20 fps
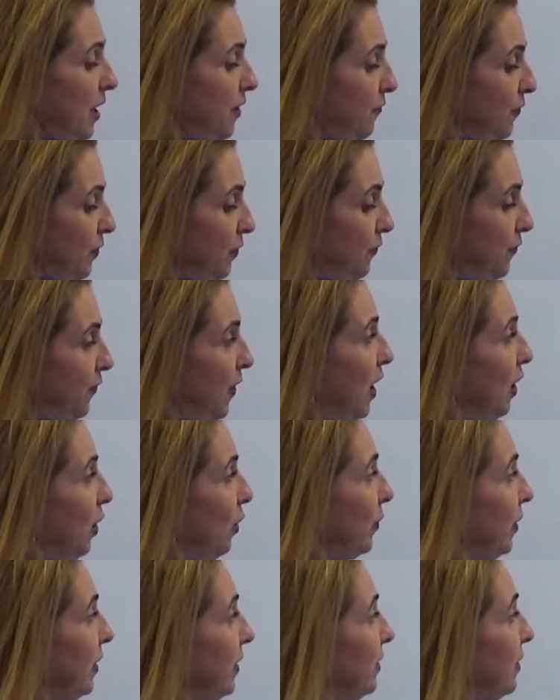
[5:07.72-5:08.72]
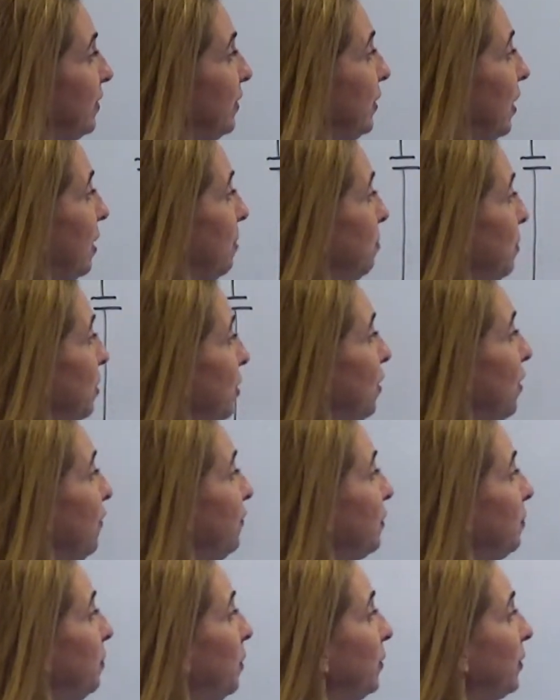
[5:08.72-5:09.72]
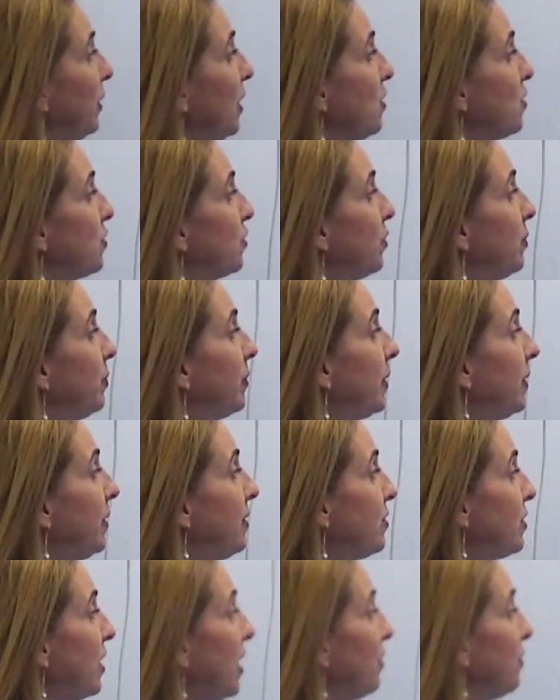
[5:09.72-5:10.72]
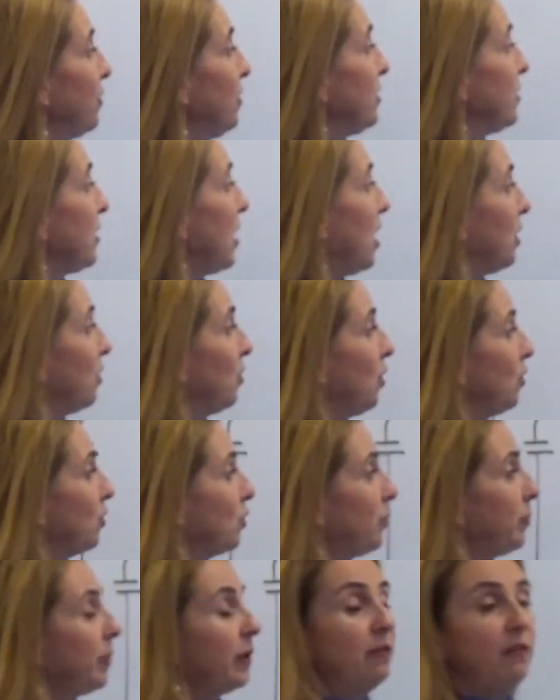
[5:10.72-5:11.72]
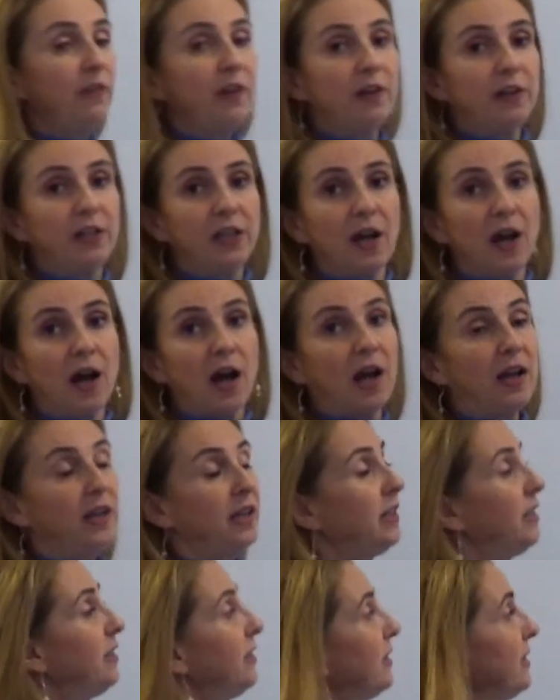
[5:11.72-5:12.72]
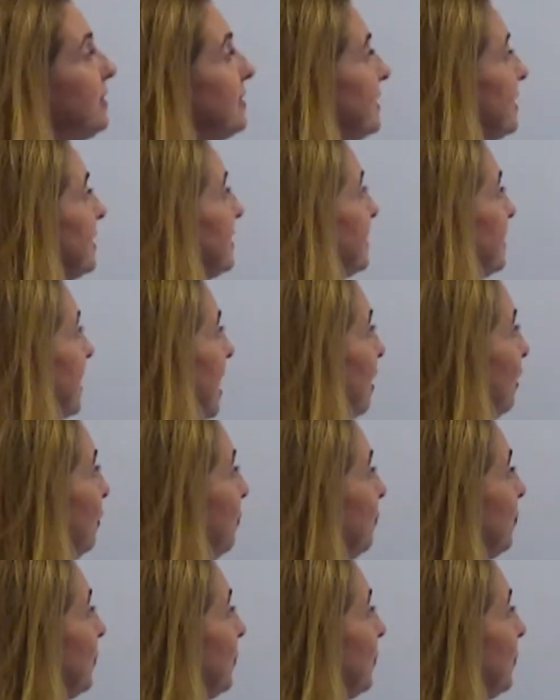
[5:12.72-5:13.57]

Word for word: if you follow it, the number of the potassium channels are going to be very high in this cell.